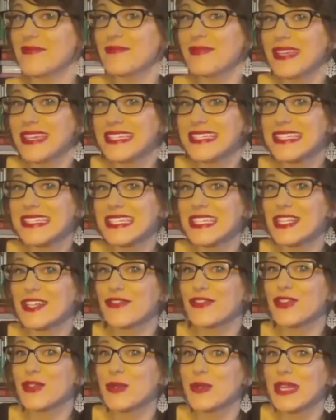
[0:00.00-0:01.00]
It means that
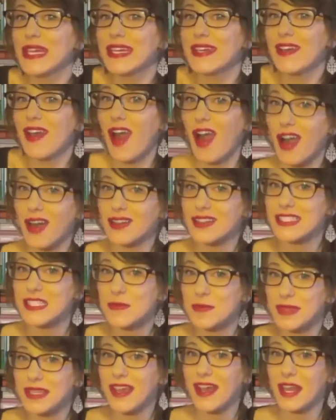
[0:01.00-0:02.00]
if you get called
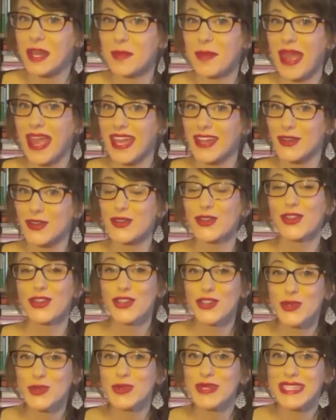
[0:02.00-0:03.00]
to be on a panel,
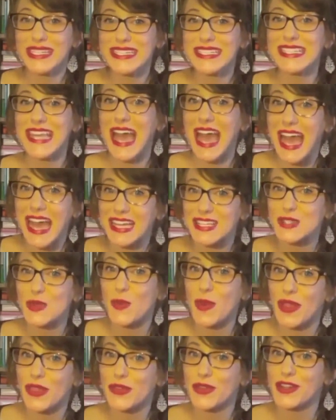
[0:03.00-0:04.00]
you need to
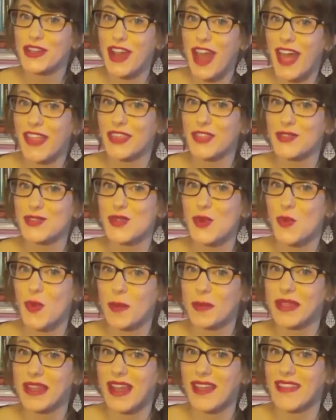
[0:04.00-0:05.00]
ask whether or not there's a
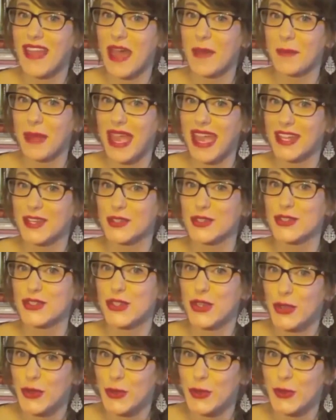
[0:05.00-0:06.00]
woman on that panel
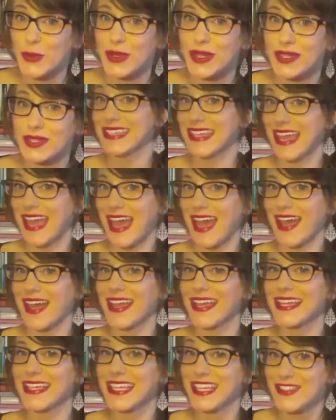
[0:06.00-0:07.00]
too. Yeah,
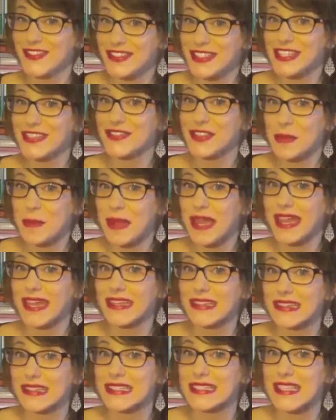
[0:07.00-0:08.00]
even if the
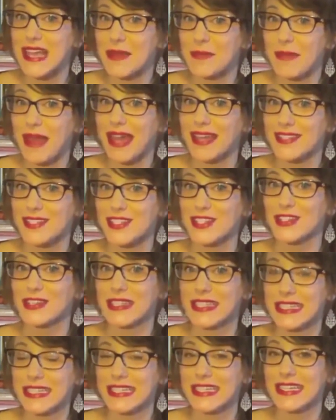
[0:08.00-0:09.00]
panel is on
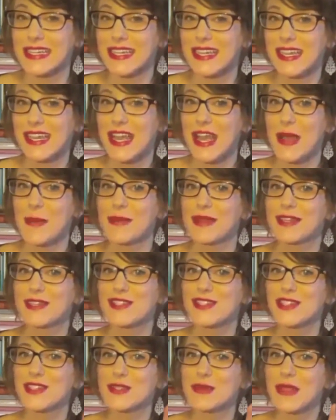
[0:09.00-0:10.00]
masculinity.
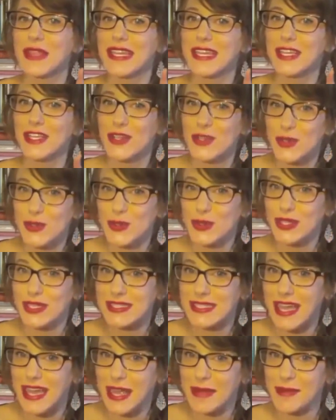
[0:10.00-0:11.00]
Because just like you
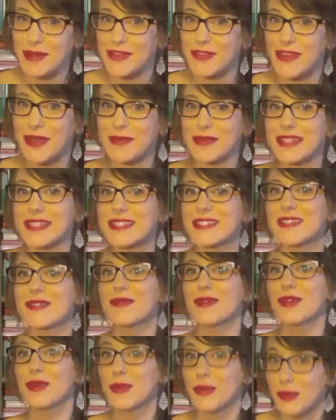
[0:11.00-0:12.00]
can talk about
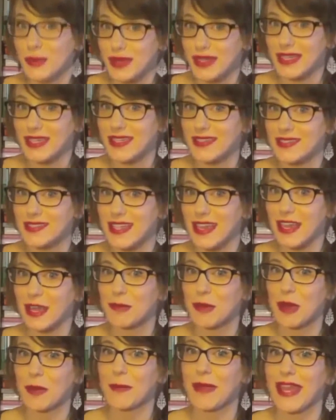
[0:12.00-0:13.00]
feminism, we can talk
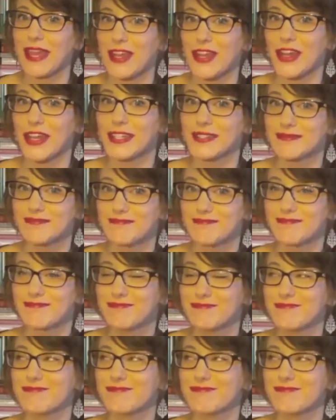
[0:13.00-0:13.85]
about manhood.